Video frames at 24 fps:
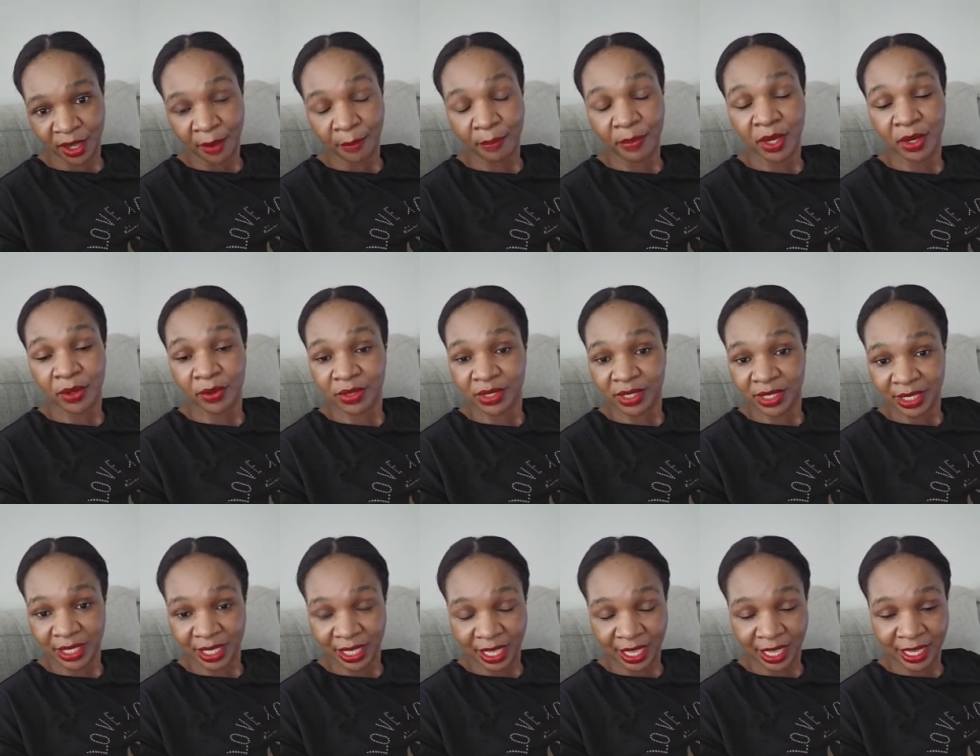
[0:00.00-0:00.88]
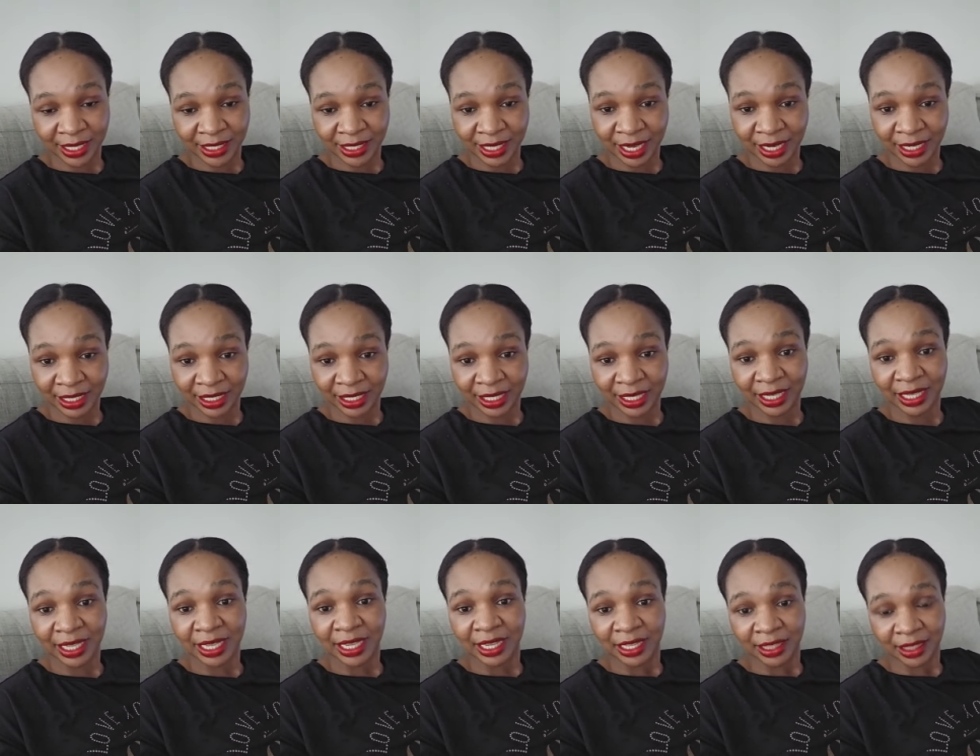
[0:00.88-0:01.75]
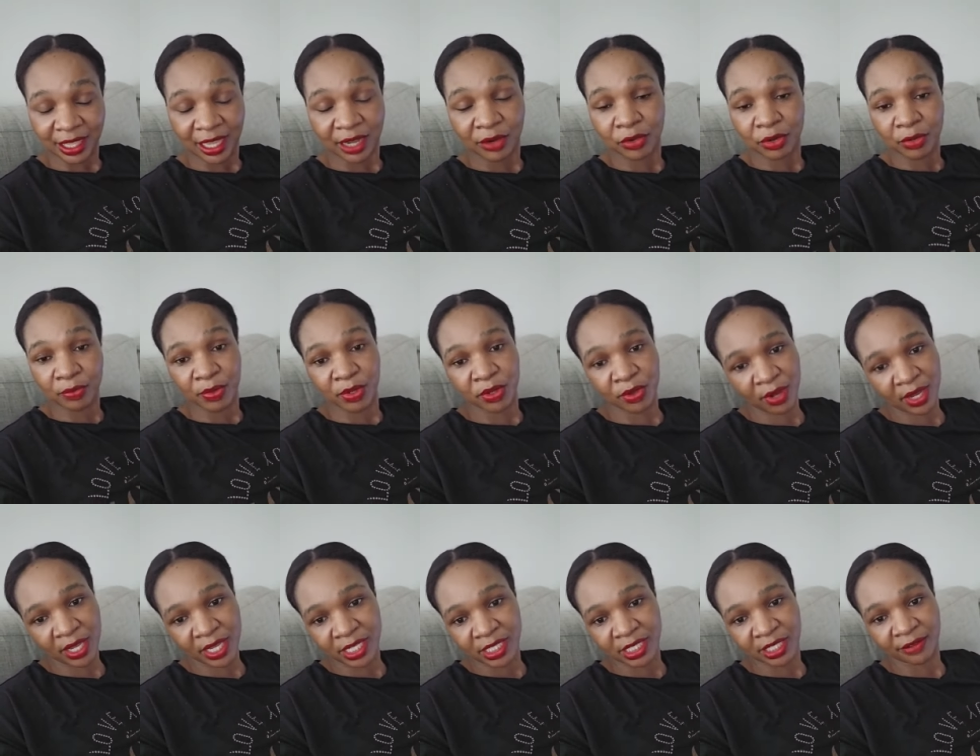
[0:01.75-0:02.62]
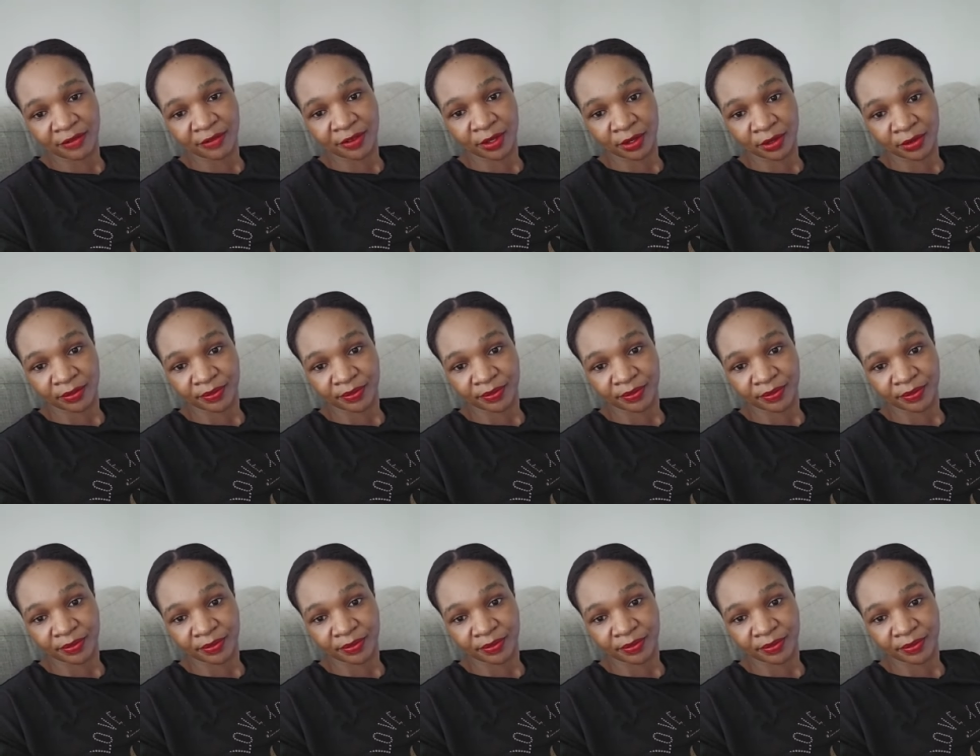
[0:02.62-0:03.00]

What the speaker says: because exactly that will be your interview.